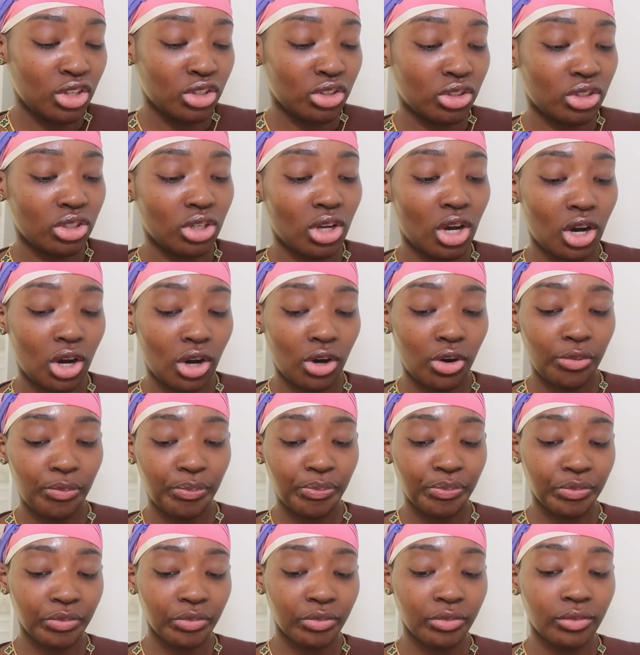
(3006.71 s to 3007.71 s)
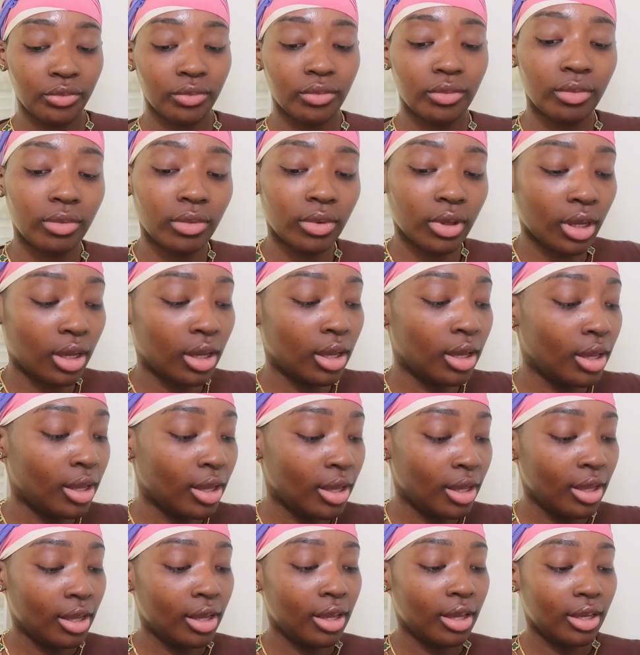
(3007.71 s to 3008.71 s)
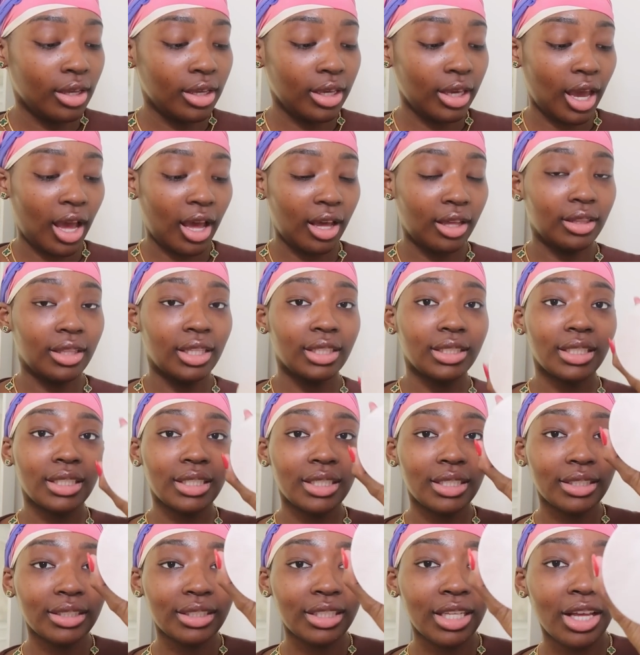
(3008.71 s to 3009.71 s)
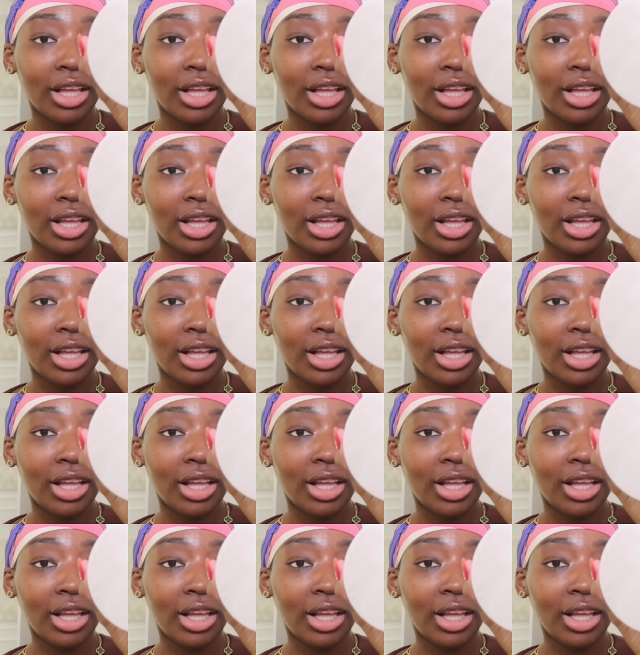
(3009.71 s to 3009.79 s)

So, yeah, this is